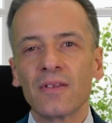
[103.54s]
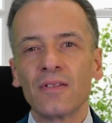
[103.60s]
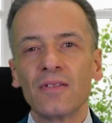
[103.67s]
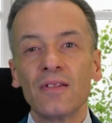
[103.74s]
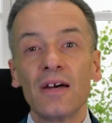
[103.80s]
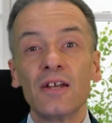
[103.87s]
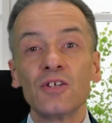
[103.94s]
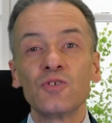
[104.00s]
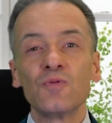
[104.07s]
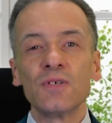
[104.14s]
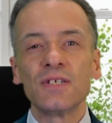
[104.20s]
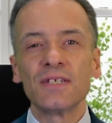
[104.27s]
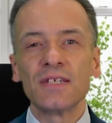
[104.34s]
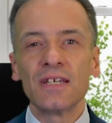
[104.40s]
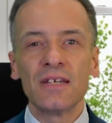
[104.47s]
Let us
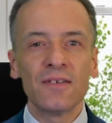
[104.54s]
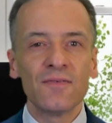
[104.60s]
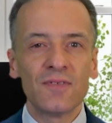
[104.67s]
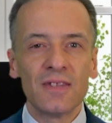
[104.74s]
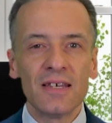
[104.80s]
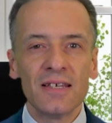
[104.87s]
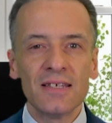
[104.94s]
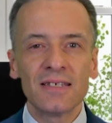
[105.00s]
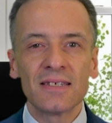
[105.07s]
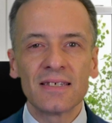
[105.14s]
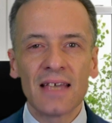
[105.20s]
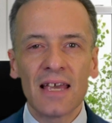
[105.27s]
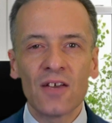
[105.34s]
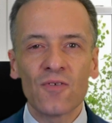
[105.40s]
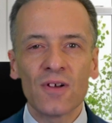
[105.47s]
receive this
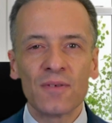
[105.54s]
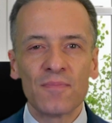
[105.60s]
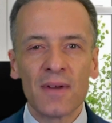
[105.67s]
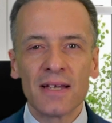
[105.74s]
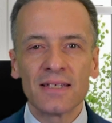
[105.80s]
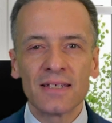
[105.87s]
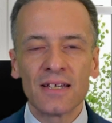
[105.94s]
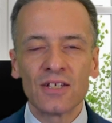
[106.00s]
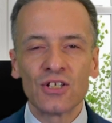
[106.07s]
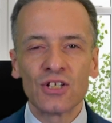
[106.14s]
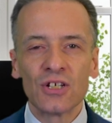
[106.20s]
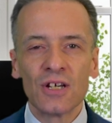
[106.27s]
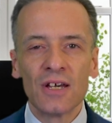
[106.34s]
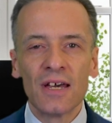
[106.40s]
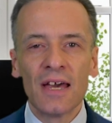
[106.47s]
sacred
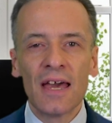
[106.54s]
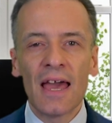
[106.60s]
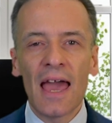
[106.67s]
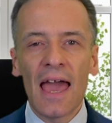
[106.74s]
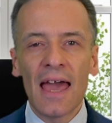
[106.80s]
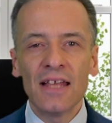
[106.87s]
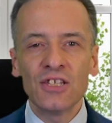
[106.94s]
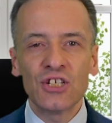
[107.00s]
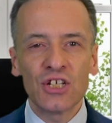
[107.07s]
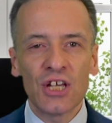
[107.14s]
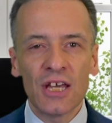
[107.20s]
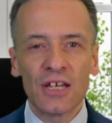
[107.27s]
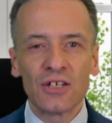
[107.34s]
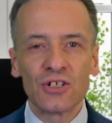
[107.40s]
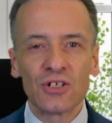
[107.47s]
message and
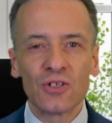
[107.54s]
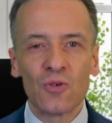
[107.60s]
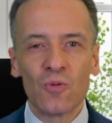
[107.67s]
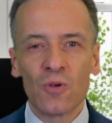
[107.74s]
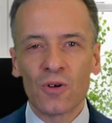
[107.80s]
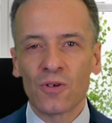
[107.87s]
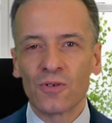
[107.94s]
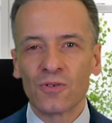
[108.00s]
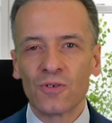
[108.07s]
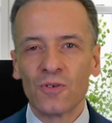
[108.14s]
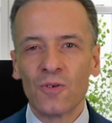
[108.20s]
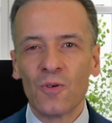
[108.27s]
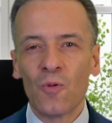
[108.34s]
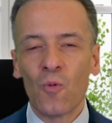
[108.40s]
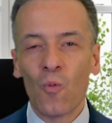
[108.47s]
change the world,
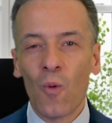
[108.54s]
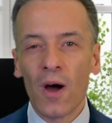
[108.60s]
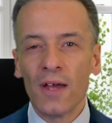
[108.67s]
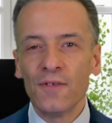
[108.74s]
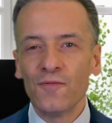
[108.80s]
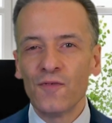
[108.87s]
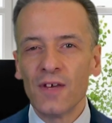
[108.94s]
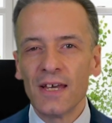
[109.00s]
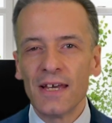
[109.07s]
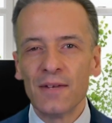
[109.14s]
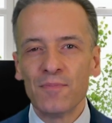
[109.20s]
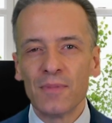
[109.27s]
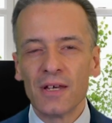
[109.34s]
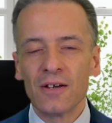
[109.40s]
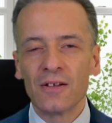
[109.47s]
one vegan
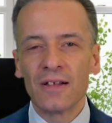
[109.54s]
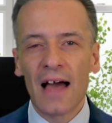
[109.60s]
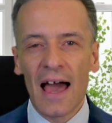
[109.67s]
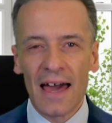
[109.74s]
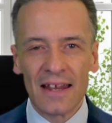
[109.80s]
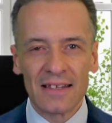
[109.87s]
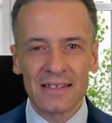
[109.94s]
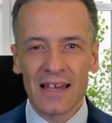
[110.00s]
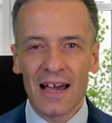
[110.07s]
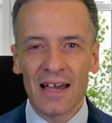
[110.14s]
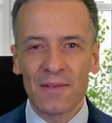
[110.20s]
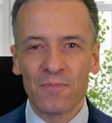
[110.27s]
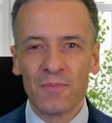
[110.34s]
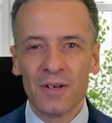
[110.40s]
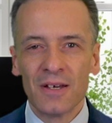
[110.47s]
meal at a
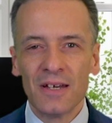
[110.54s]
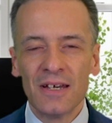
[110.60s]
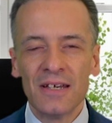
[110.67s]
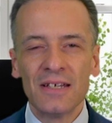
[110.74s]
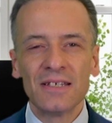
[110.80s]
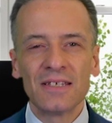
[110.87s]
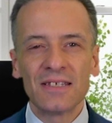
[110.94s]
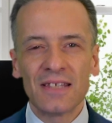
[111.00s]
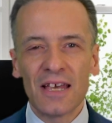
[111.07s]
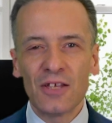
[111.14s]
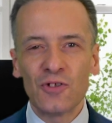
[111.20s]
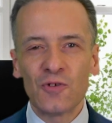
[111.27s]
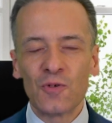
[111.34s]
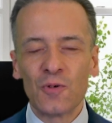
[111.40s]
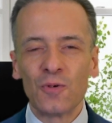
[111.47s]
time. Stay
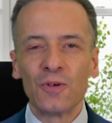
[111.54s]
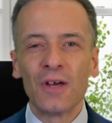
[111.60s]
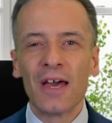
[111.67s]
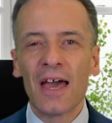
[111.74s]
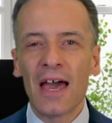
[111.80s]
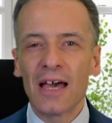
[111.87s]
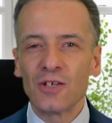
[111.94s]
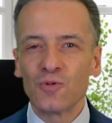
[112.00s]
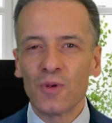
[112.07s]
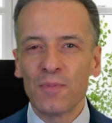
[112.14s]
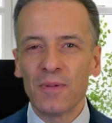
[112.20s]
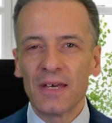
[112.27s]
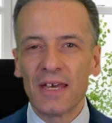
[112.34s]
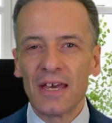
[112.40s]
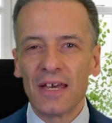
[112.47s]
tuned as we
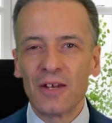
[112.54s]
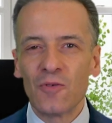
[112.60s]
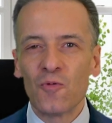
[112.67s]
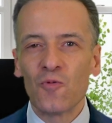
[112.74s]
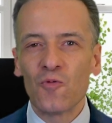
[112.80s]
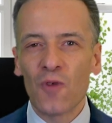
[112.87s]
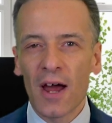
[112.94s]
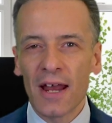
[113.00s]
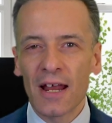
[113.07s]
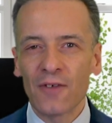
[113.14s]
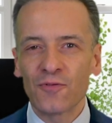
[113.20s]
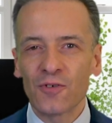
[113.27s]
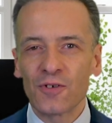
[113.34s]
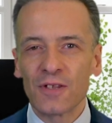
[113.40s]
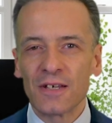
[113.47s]
begin right
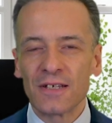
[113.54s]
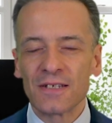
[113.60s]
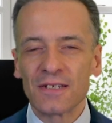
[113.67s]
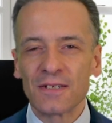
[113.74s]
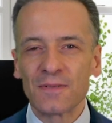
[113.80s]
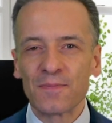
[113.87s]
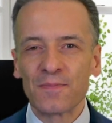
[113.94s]
after this.